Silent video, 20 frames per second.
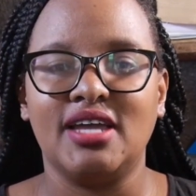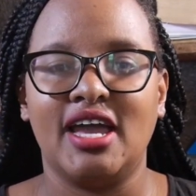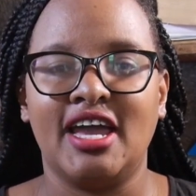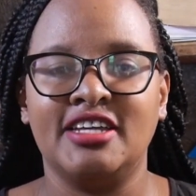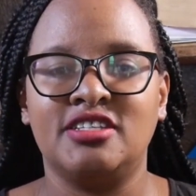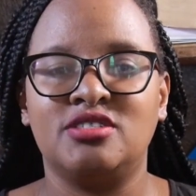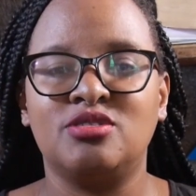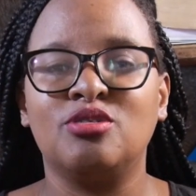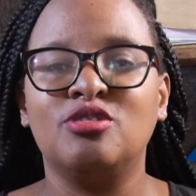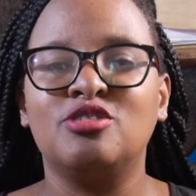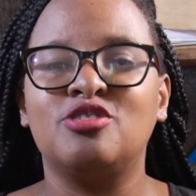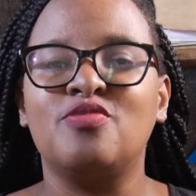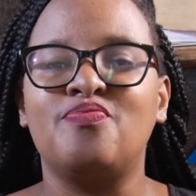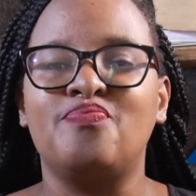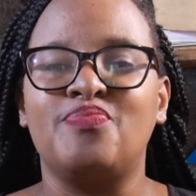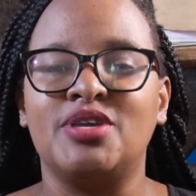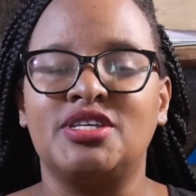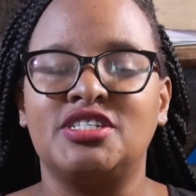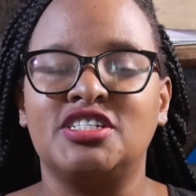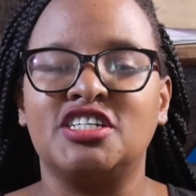I told you
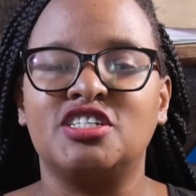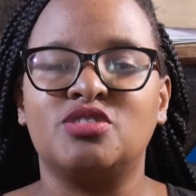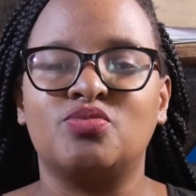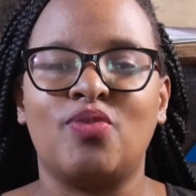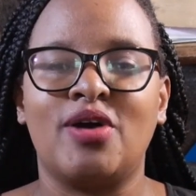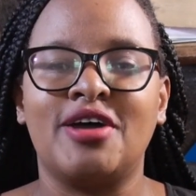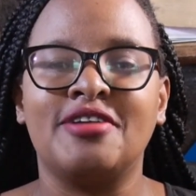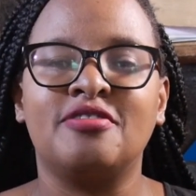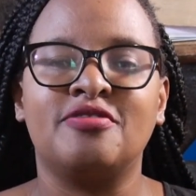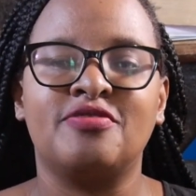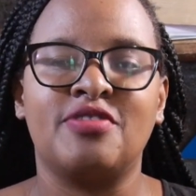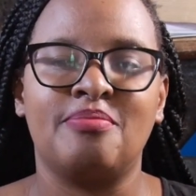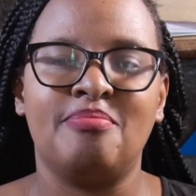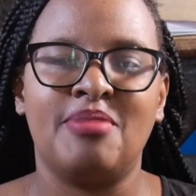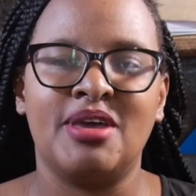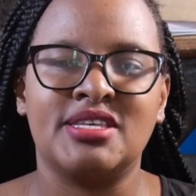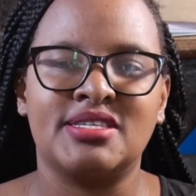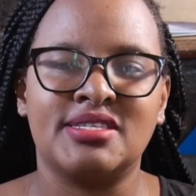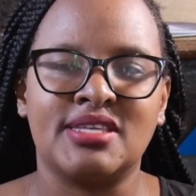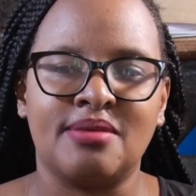pitching is one of the
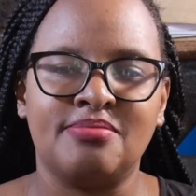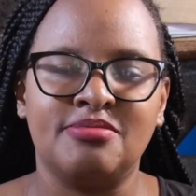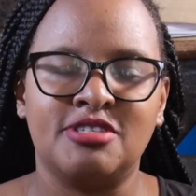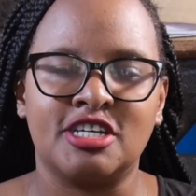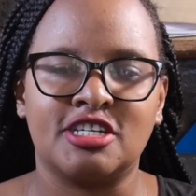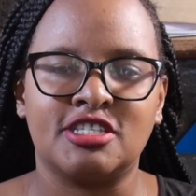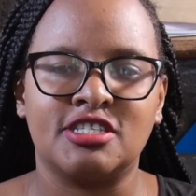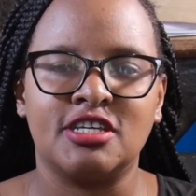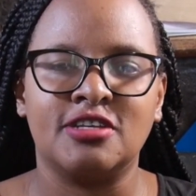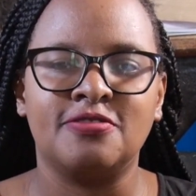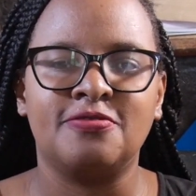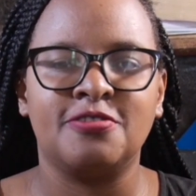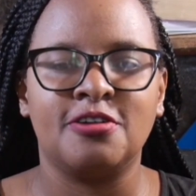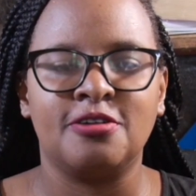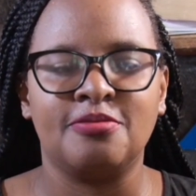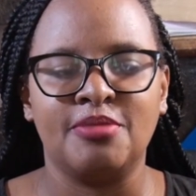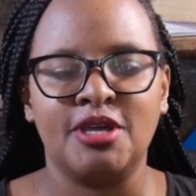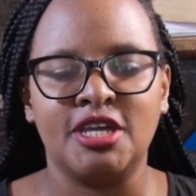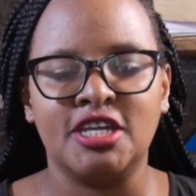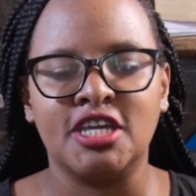best subjects in
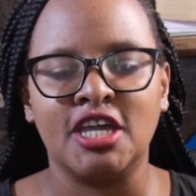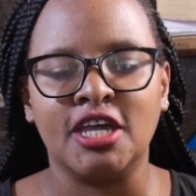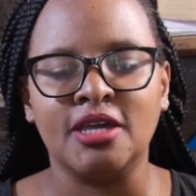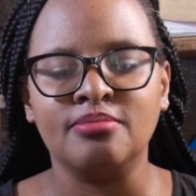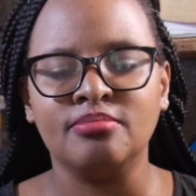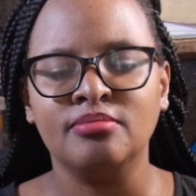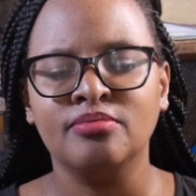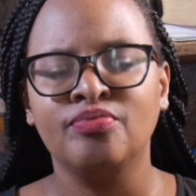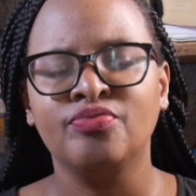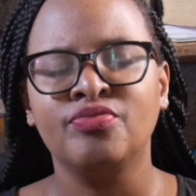filmmaking.